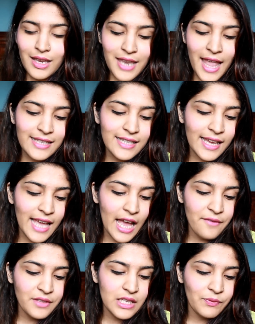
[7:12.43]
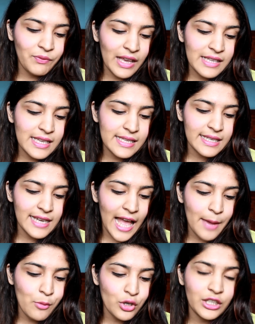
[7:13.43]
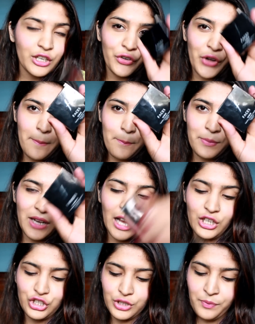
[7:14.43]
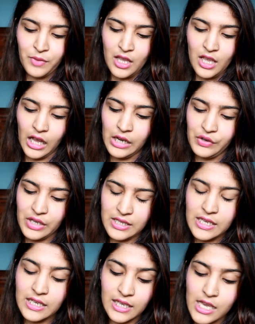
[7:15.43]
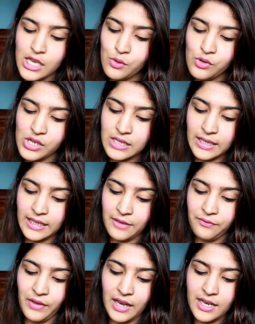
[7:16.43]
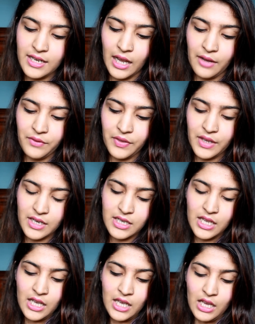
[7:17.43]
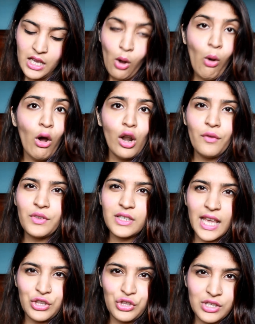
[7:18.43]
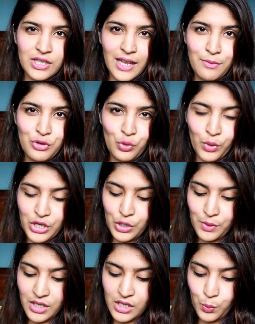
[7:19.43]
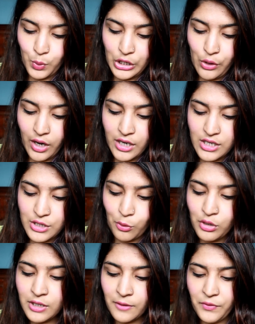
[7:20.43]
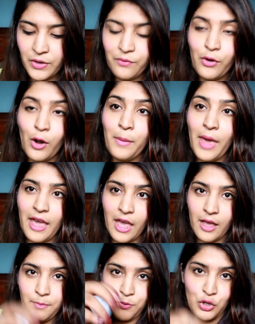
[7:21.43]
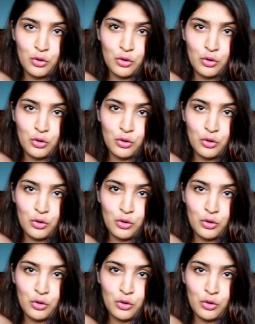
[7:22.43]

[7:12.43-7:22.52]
Next, I have this Faces Glam On Creme Blush. I recently used this and I fell in love with it. All of the textures that I'm showing you in this video are so different from, you